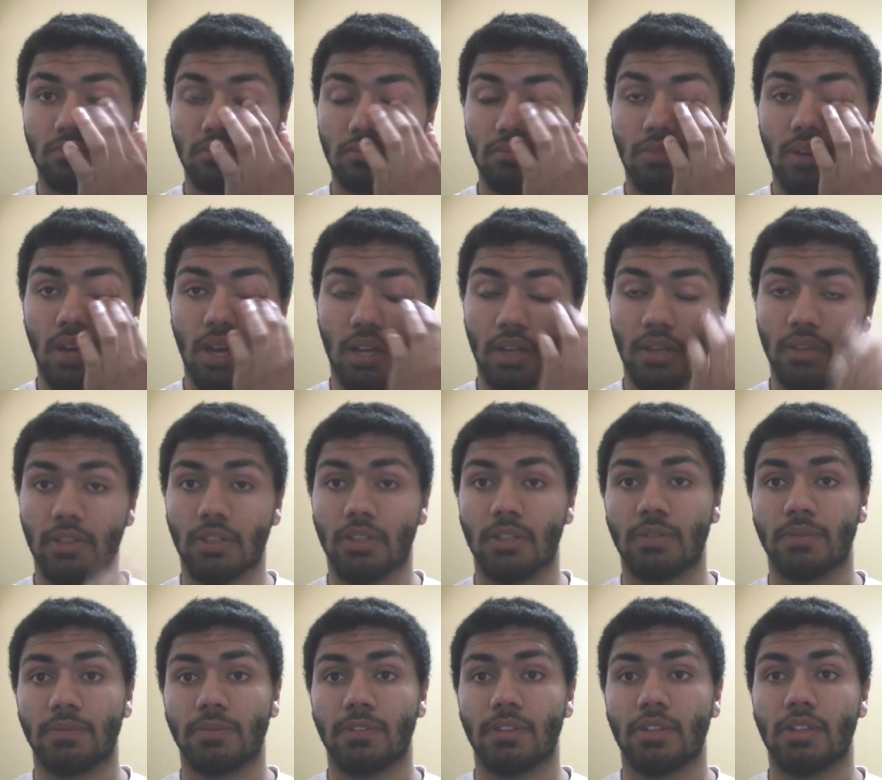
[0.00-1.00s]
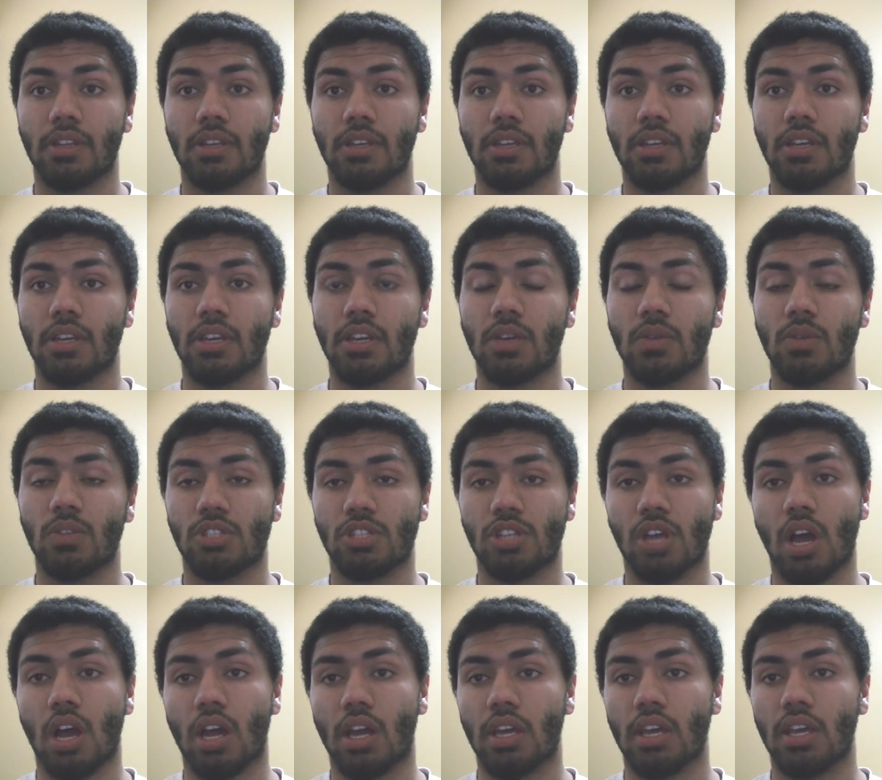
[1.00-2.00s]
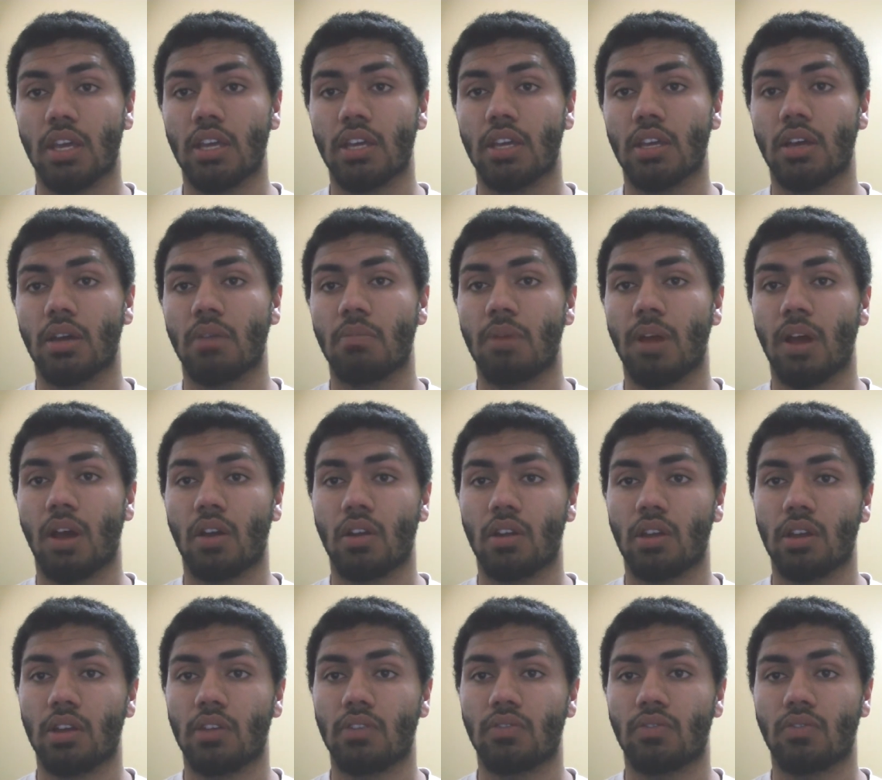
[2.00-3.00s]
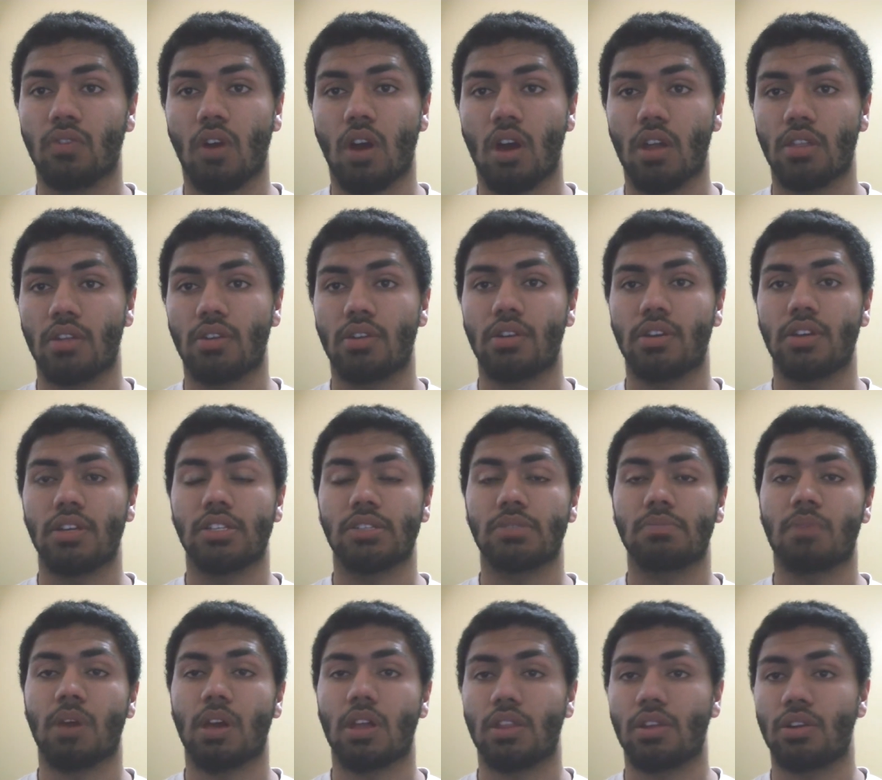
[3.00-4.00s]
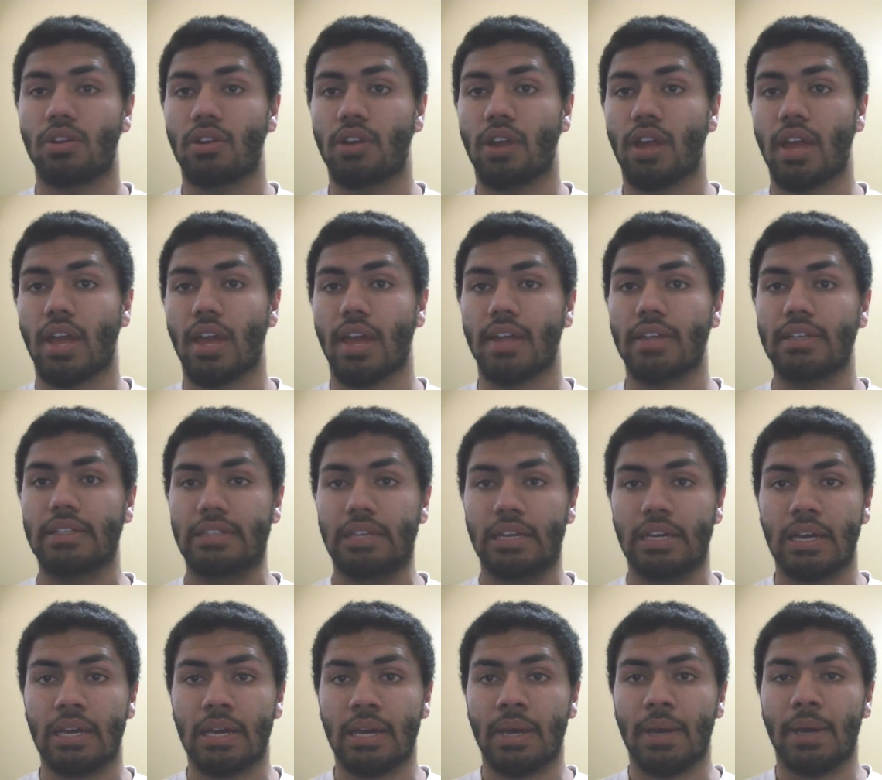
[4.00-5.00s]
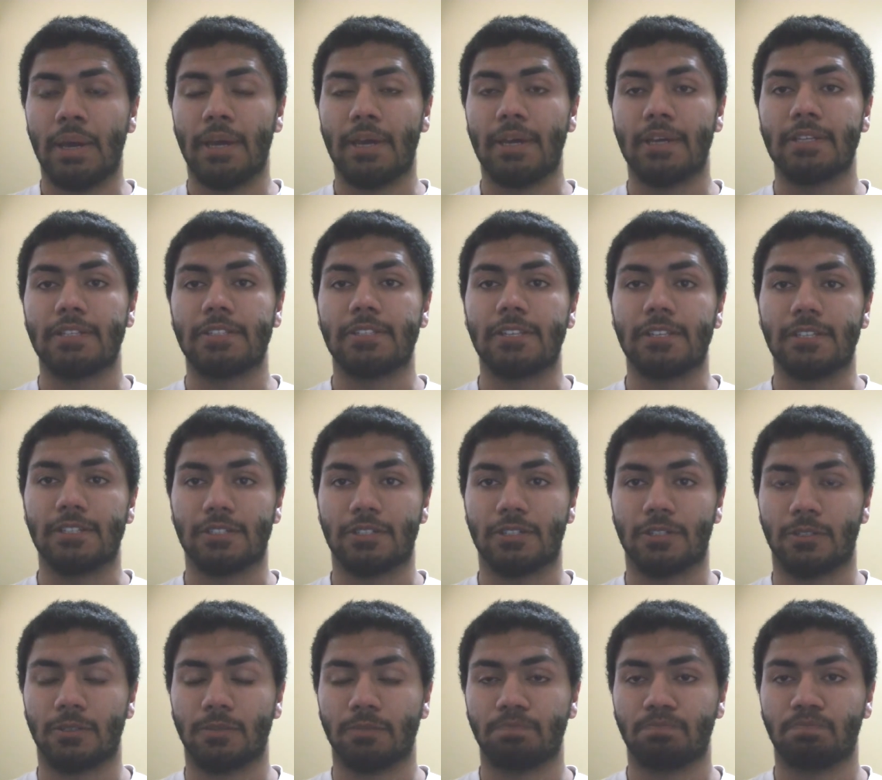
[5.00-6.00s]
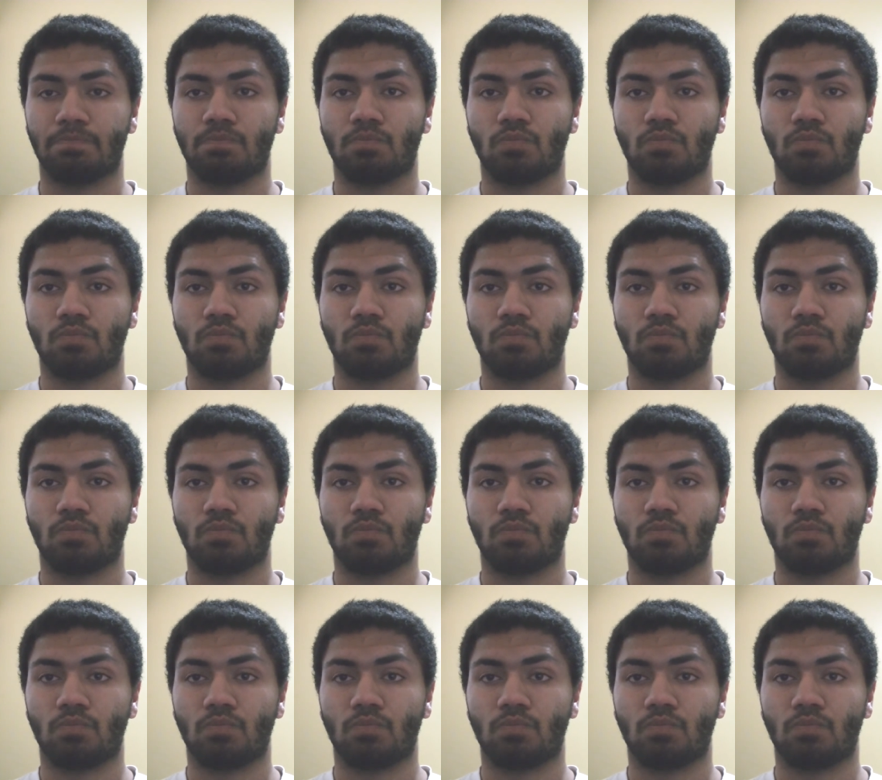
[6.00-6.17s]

but he was talking about his father, his mother, and his sister.